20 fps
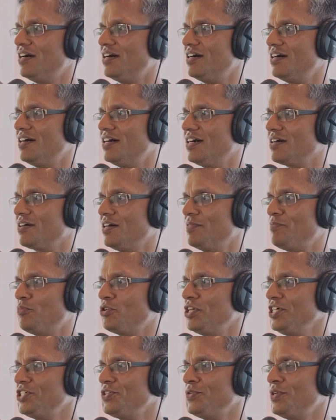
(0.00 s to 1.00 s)
a, a
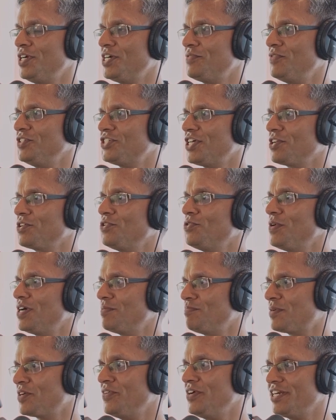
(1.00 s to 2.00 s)
police unit which will go
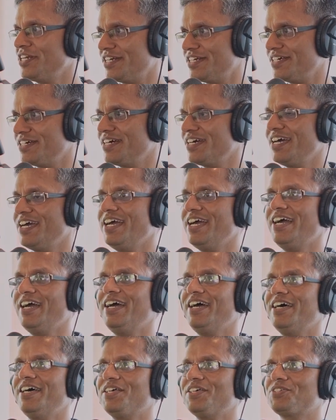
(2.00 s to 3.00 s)
and prevent it.
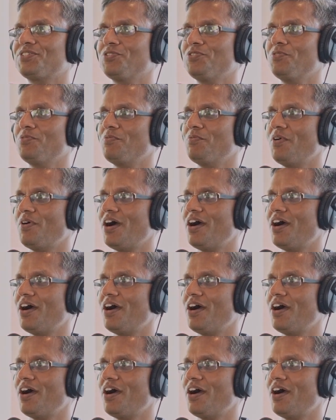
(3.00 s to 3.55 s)
So